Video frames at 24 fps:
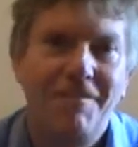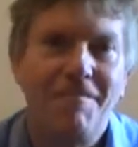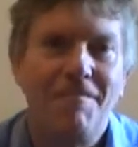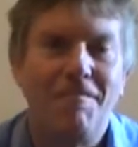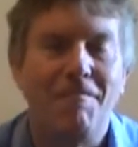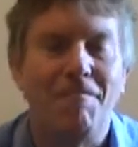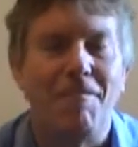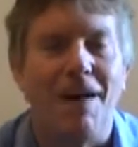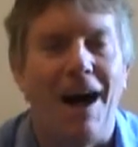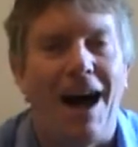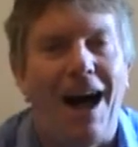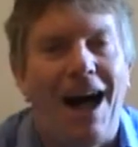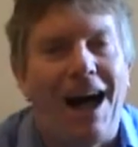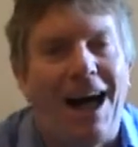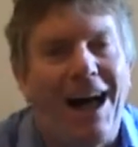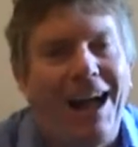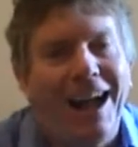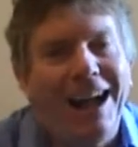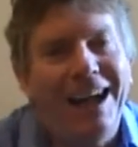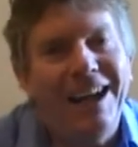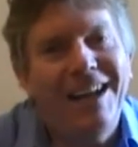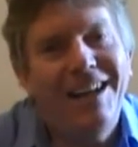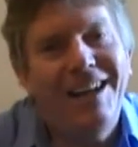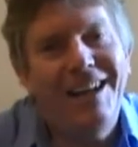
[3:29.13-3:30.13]

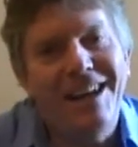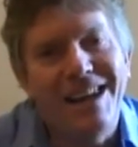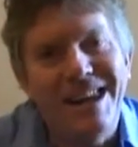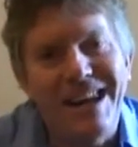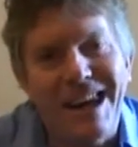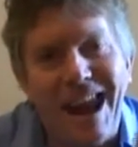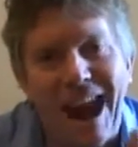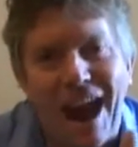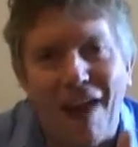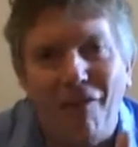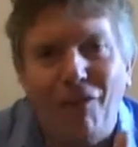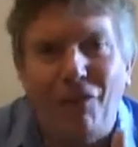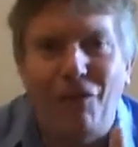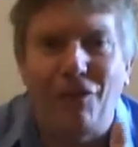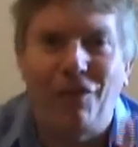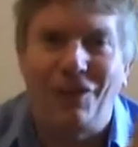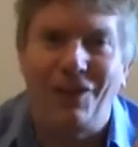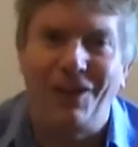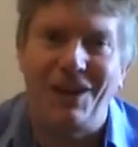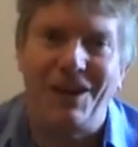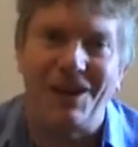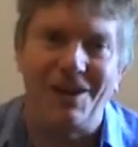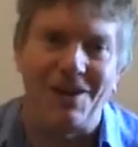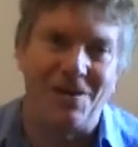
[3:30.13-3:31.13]
"My
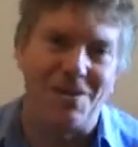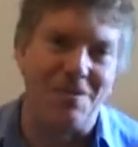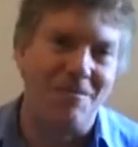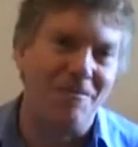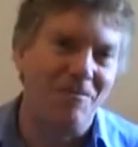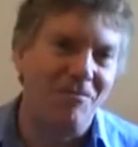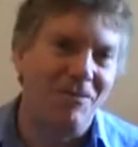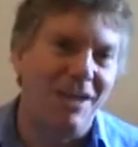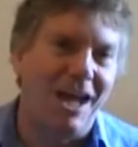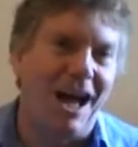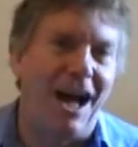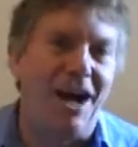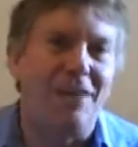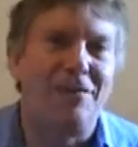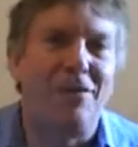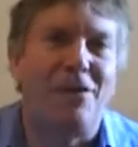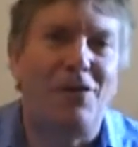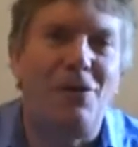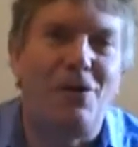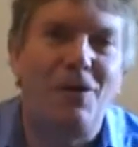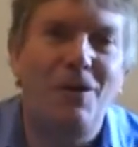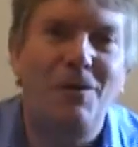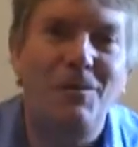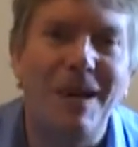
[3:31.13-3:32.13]
nephew, I've
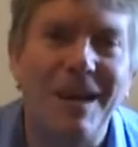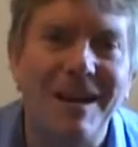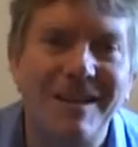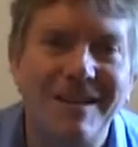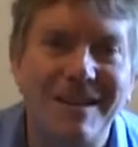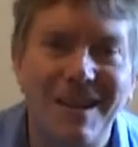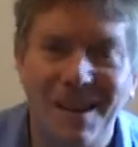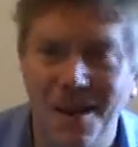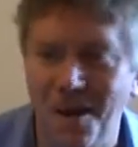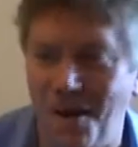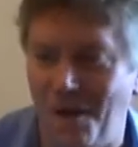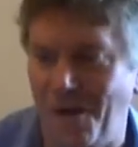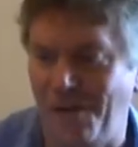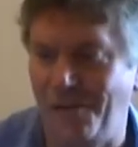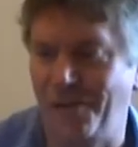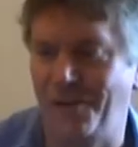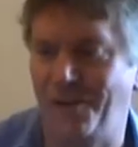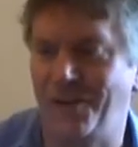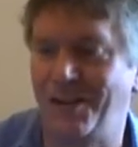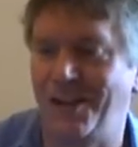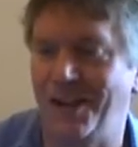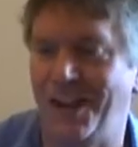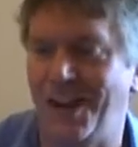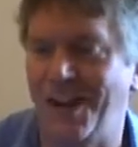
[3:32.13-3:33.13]
always
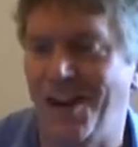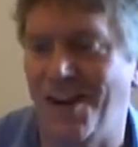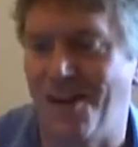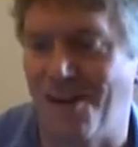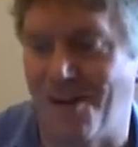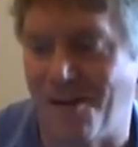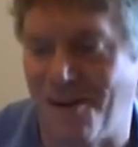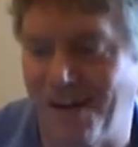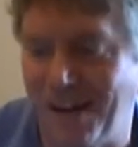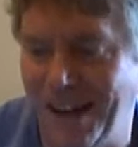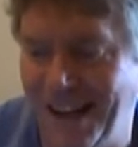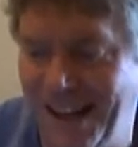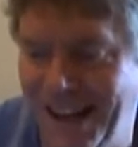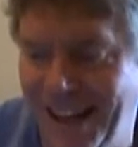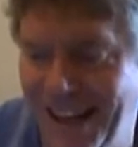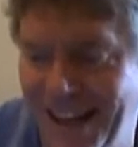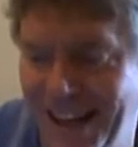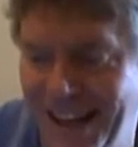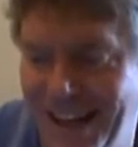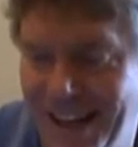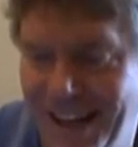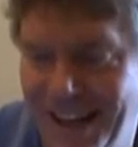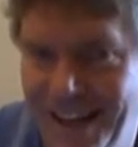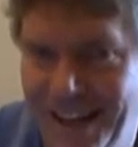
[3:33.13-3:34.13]
loved
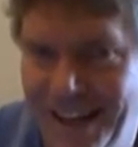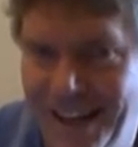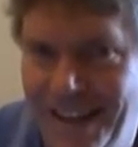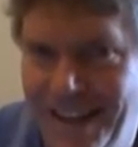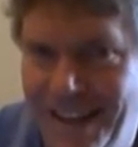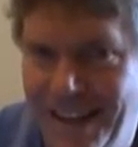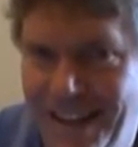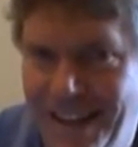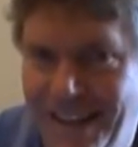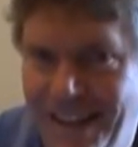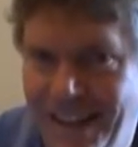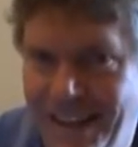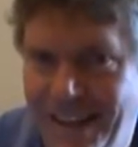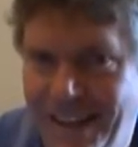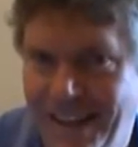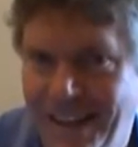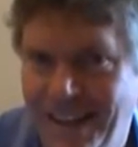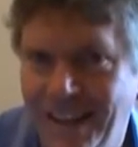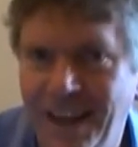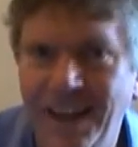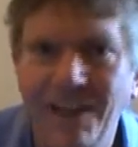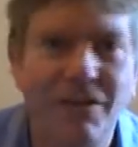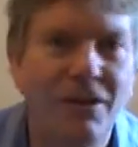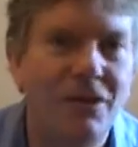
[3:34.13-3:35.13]
you,"
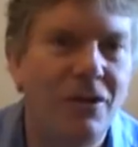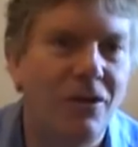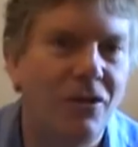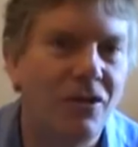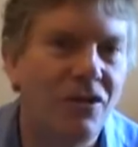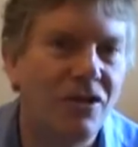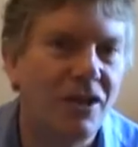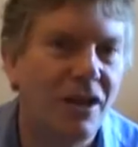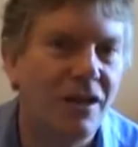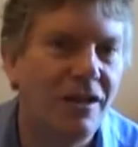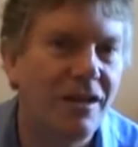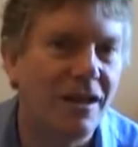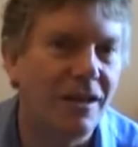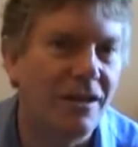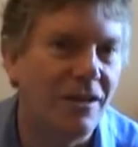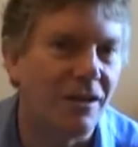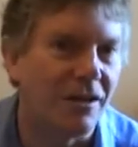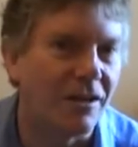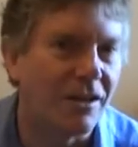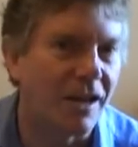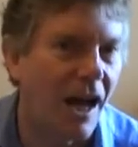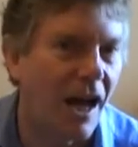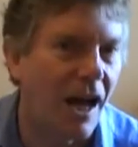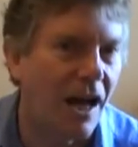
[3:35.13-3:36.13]
even though she did
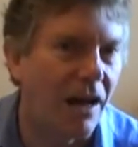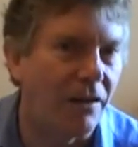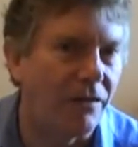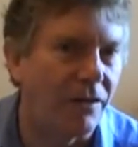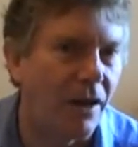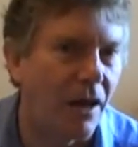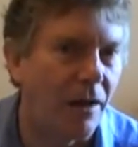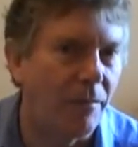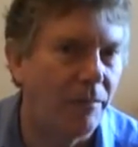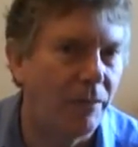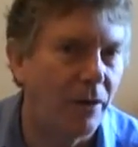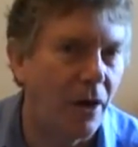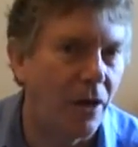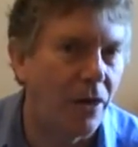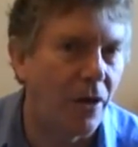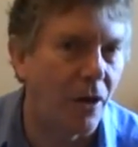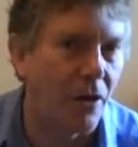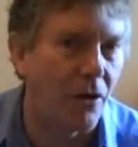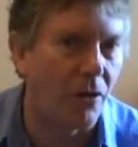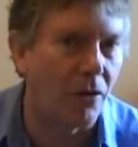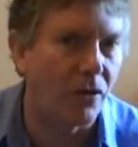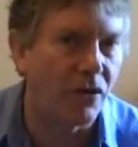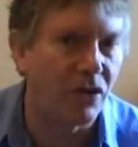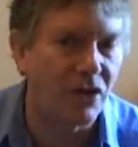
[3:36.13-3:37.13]
not have a brother
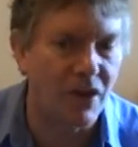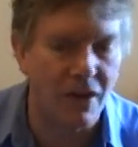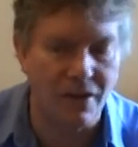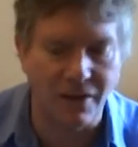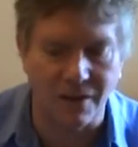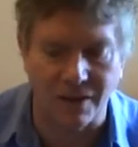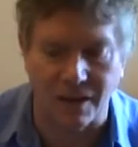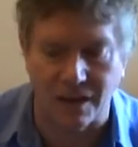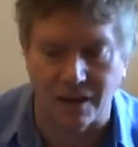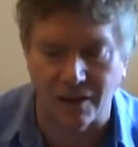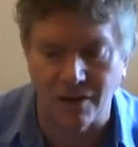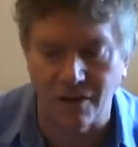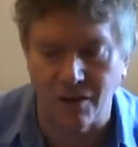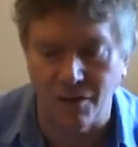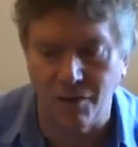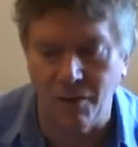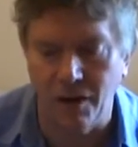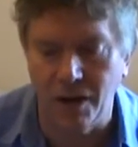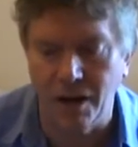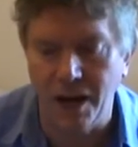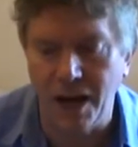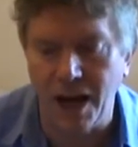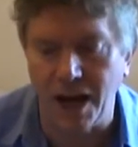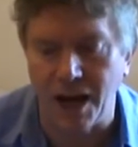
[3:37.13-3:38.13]
or sister to
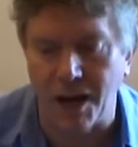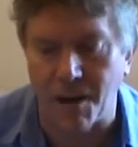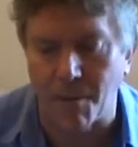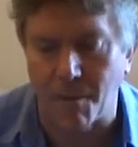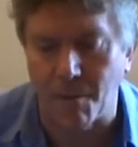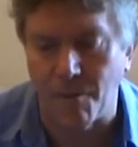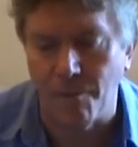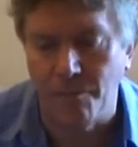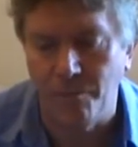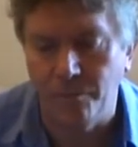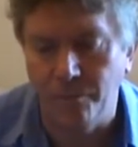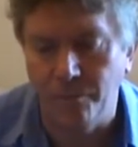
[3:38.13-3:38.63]
her name.